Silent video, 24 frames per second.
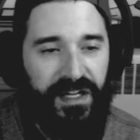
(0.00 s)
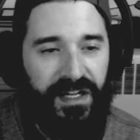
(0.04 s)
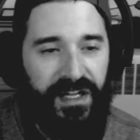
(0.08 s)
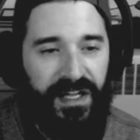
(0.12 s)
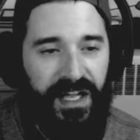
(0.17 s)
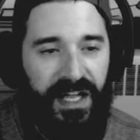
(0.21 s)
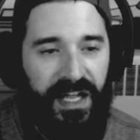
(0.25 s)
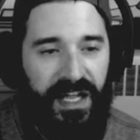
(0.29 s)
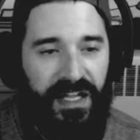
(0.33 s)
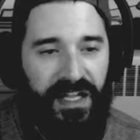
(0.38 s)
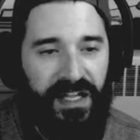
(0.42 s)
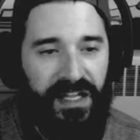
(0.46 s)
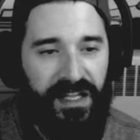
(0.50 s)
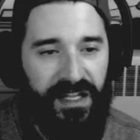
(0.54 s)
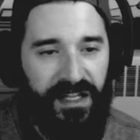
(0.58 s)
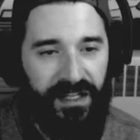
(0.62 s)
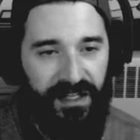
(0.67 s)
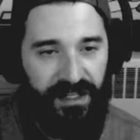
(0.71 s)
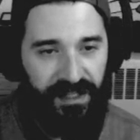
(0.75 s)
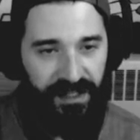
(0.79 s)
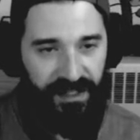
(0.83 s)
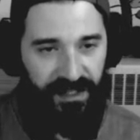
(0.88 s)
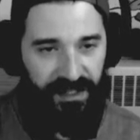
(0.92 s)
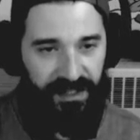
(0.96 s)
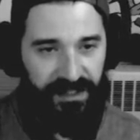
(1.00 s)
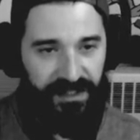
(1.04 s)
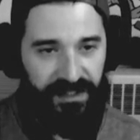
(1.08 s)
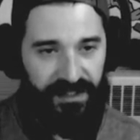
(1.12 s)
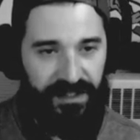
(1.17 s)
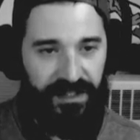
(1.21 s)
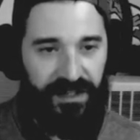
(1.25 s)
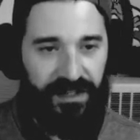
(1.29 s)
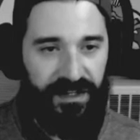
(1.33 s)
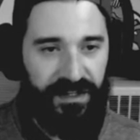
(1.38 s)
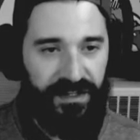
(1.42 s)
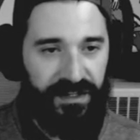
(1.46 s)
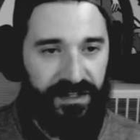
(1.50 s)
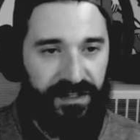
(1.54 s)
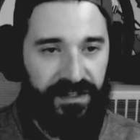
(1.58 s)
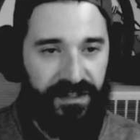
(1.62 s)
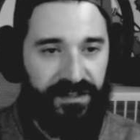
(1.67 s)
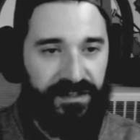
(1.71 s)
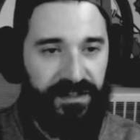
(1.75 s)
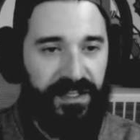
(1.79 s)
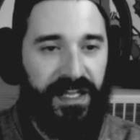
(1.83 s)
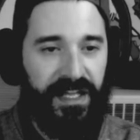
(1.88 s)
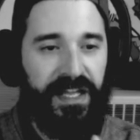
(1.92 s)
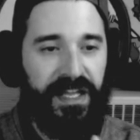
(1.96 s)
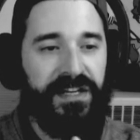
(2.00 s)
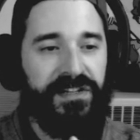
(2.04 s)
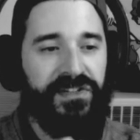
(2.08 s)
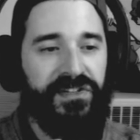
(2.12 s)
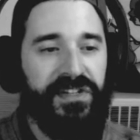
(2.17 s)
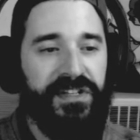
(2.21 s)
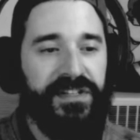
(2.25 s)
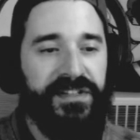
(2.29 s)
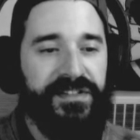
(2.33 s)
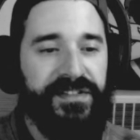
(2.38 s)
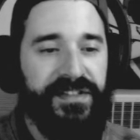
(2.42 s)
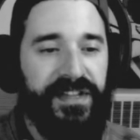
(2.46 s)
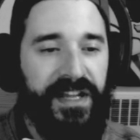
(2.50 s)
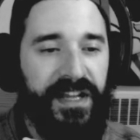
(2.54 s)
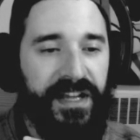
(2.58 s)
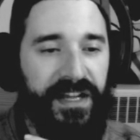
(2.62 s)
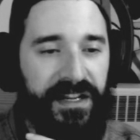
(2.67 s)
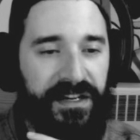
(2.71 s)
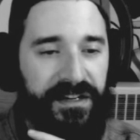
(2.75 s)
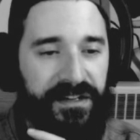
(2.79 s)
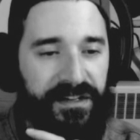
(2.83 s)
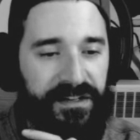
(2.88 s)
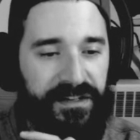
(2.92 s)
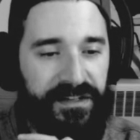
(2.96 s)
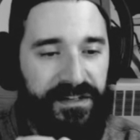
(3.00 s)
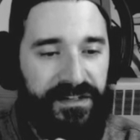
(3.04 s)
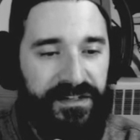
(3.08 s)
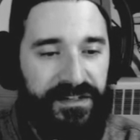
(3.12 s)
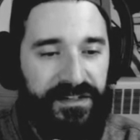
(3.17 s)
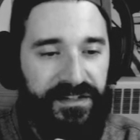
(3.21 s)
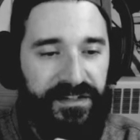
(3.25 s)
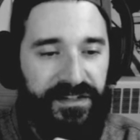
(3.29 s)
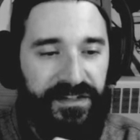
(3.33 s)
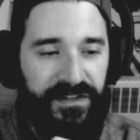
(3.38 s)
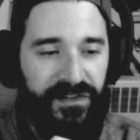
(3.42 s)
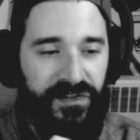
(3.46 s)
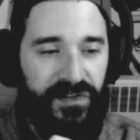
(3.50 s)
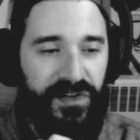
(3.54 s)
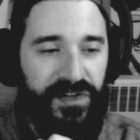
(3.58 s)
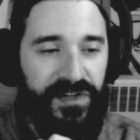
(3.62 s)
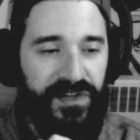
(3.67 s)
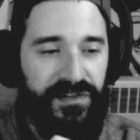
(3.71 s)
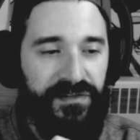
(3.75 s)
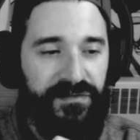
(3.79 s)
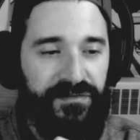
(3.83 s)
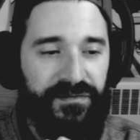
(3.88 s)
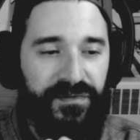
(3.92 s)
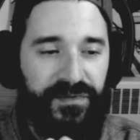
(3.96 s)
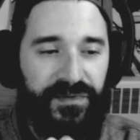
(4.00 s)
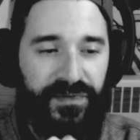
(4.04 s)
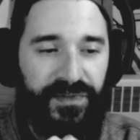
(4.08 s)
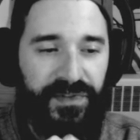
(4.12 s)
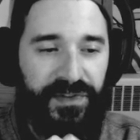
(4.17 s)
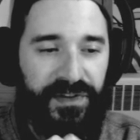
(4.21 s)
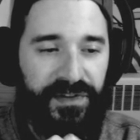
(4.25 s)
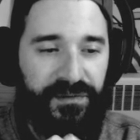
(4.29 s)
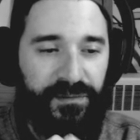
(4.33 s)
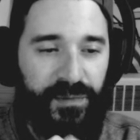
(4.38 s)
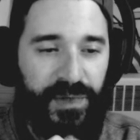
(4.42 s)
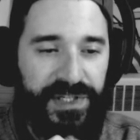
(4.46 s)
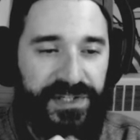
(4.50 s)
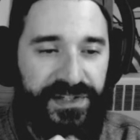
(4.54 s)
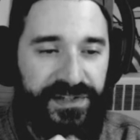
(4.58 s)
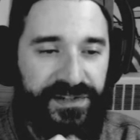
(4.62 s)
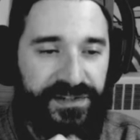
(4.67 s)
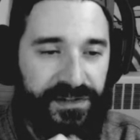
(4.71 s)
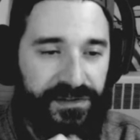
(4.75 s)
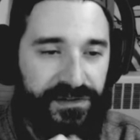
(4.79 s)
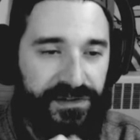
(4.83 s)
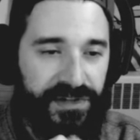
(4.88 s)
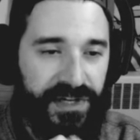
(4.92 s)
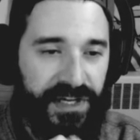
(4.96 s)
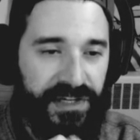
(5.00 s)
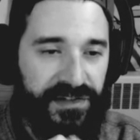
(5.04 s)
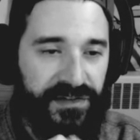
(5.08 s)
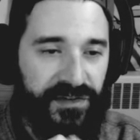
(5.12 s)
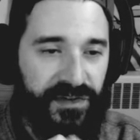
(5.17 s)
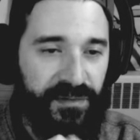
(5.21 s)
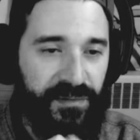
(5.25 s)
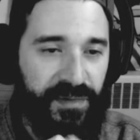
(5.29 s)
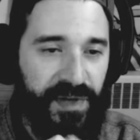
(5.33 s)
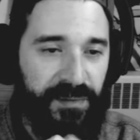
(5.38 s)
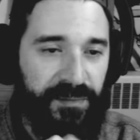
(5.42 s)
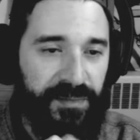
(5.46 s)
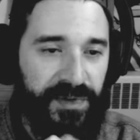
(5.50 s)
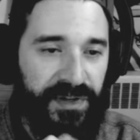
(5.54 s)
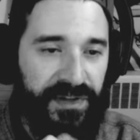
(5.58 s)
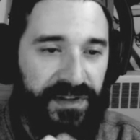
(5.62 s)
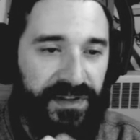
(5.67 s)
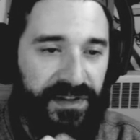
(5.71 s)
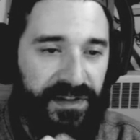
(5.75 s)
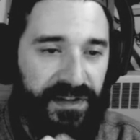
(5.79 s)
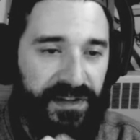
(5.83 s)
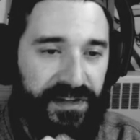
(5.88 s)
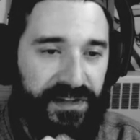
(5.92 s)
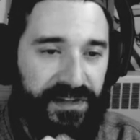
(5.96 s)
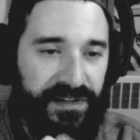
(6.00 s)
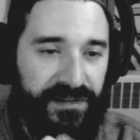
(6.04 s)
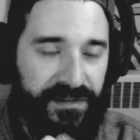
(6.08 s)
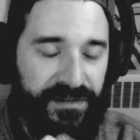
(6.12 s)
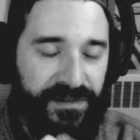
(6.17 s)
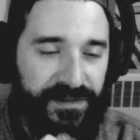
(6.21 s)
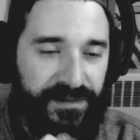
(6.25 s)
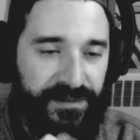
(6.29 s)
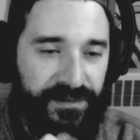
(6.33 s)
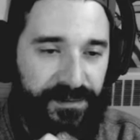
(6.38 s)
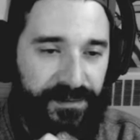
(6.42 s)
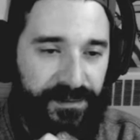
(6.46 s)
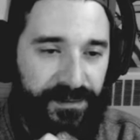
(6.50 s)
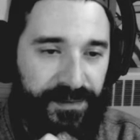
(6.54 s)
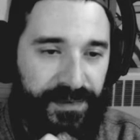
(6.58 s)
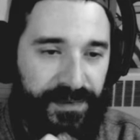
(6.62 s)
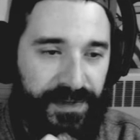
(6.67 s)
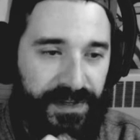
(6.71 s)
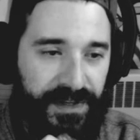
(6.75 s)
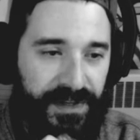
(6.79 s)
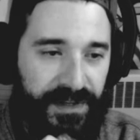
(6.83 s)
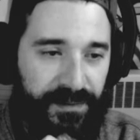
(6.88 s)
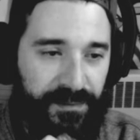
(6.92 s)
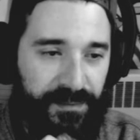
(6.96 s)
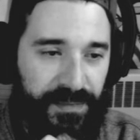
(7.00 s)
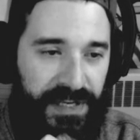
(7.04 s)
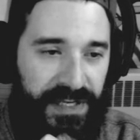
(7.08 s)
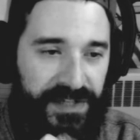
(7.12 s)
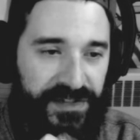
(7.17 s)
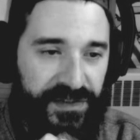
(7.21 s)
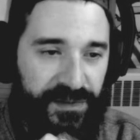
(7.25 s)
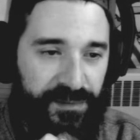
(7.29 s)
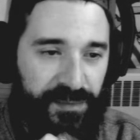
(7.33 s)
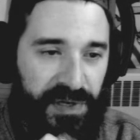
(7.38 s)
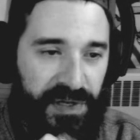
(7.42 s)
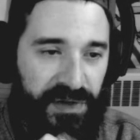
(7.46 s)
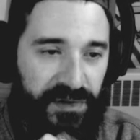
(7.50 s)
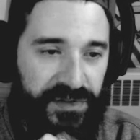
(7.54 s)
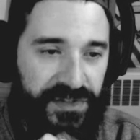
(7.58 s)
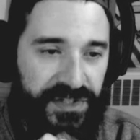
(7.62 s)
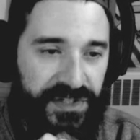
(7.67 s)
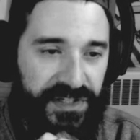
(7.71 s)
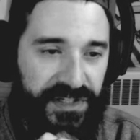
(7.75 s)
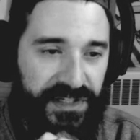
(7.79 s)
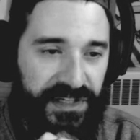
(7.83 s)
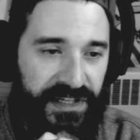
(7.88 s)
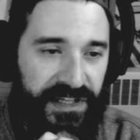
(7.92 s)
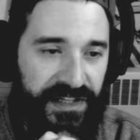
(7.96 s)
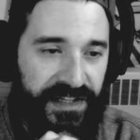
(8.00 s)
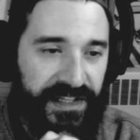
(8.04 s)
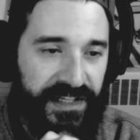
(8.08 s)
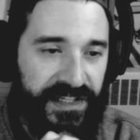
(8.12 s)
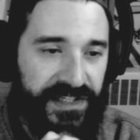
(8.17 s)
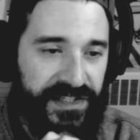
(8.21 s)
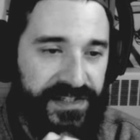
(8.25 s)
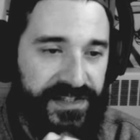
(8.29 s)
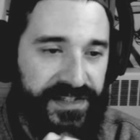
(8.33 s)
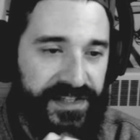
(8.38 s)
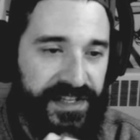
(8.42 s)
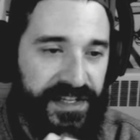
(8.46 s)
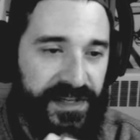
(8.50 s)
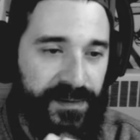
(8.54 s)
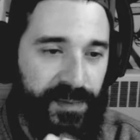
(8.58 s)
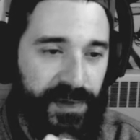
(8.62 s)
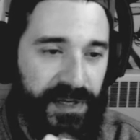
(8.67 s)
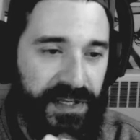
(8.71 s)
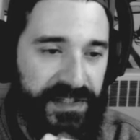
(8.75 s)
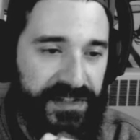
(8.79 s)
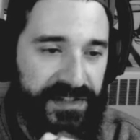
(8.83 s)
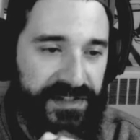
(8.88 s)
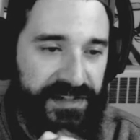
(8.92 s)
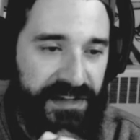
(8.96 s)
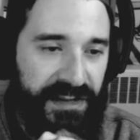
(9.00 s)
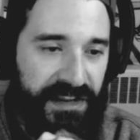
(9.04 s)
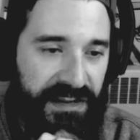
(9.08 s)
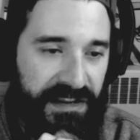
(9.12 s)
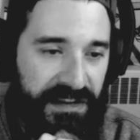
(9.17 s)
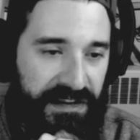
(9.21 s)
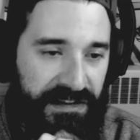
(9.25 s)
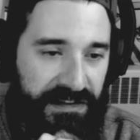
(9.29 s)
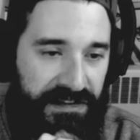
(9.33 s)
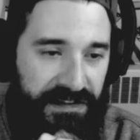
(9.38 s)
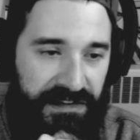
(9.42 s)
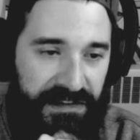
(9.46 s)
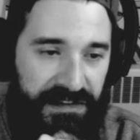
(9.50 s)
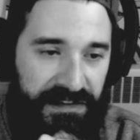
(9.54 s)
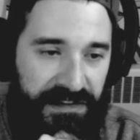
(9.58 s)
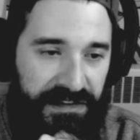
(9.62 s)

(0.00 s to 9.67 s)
hanging in the cages and the witches are trying to remember the magic potion, and they just keep on saying,